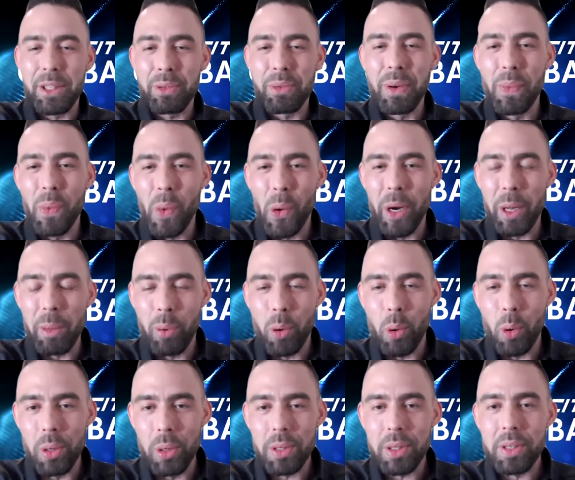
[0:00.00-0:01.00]
rewarding
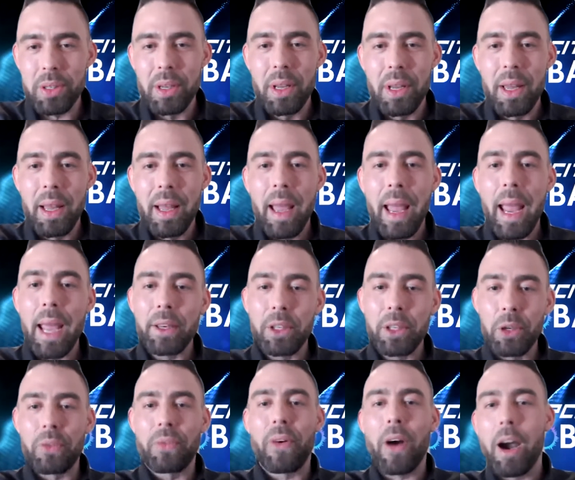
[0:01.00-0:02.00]
pools, and
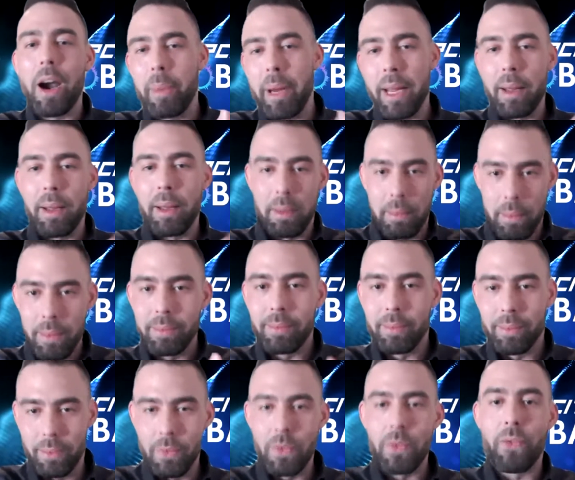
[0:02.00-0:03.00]
you're farming
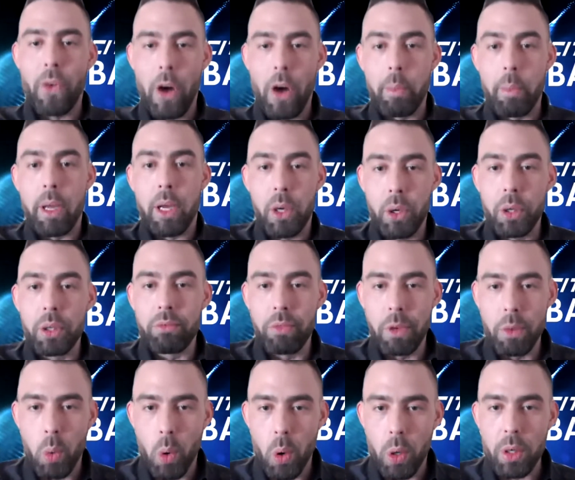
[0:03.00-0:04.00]
good
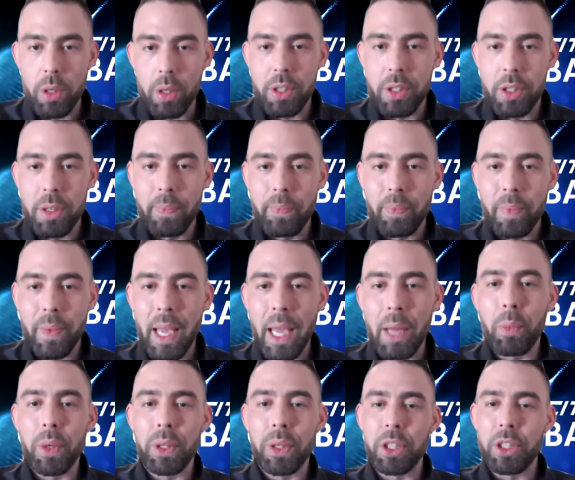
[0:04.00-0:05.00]
rewards.
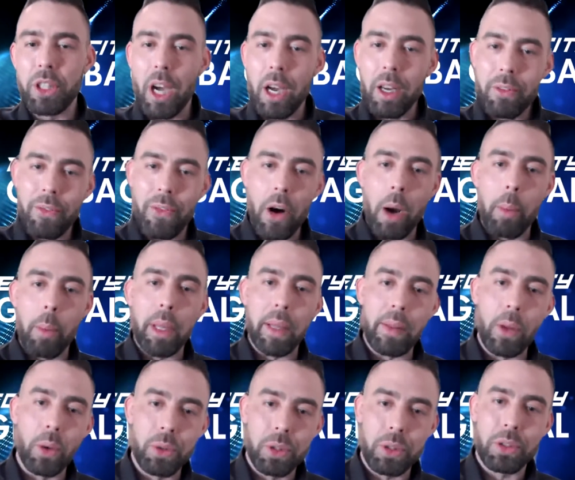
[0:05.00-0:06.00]
And when you're done farming
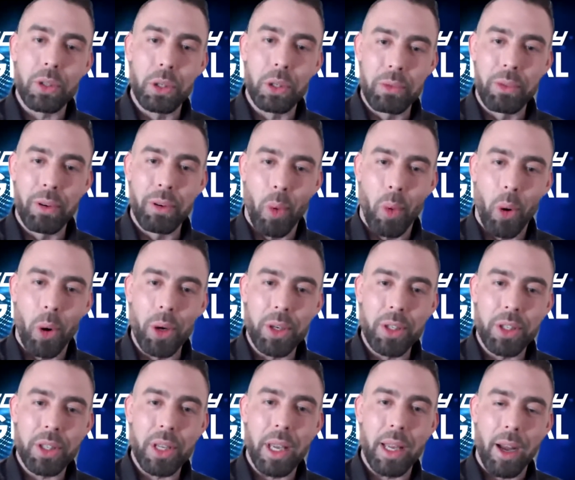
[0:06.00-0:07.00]
those good
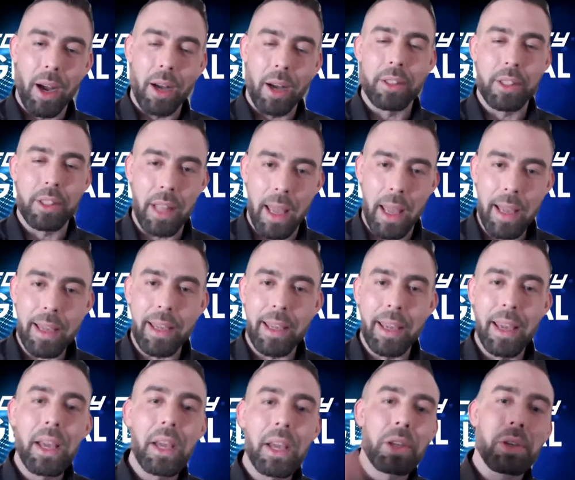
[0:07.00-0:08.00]
rewards and unstake,
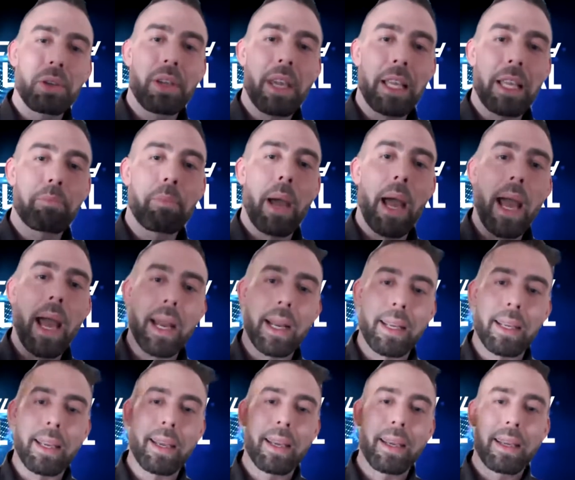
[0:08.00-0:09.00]
you get
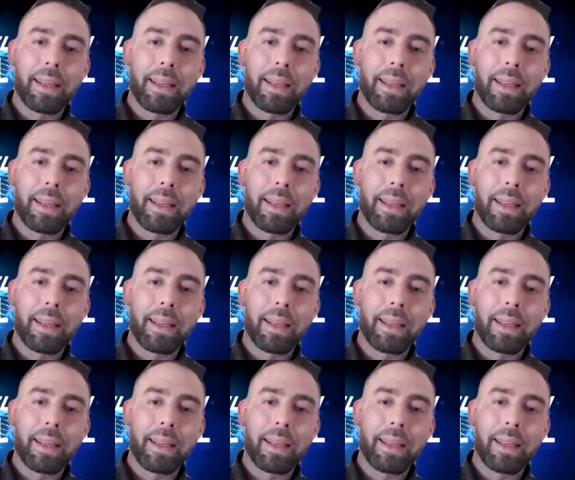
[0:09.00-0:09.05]
back